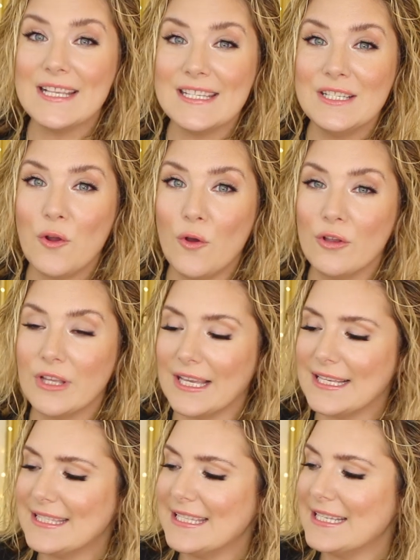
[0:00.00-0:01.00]
as in all
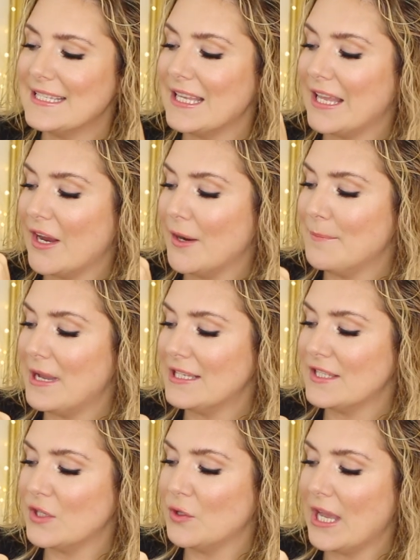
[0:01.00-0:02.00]
Kerastase hair
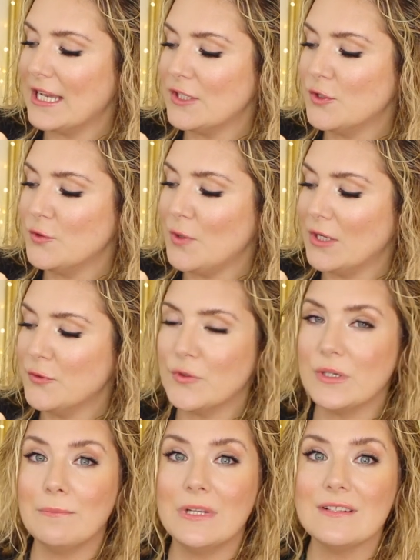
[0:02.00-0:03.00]
mask, you get
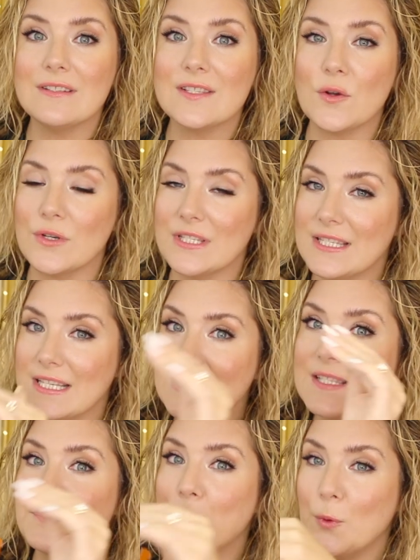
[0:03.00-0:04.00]
200 mils or
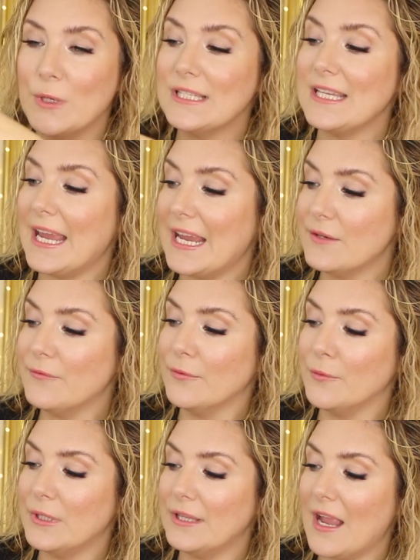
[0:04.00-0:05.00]
6.8
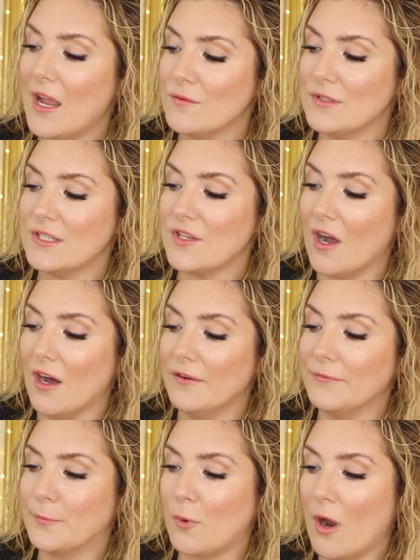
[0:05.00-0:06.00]
fluid ounces
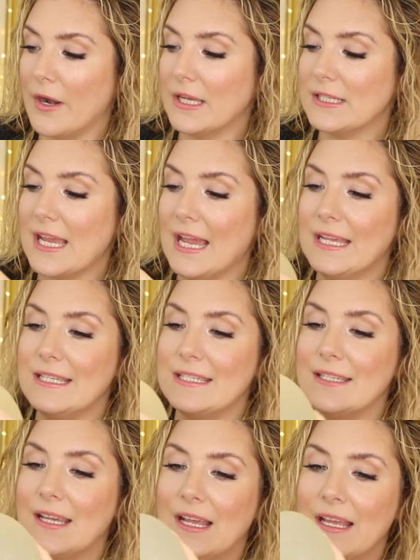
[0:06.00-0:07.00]
of product,
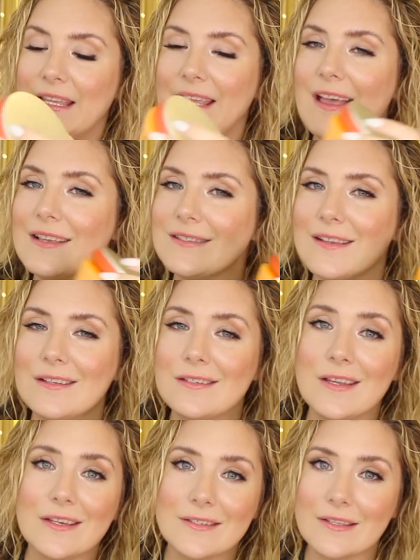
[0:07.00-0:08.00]
and yes, a
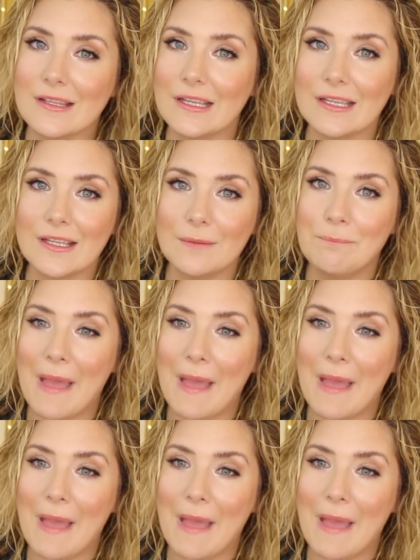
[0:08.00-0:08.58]
dazzling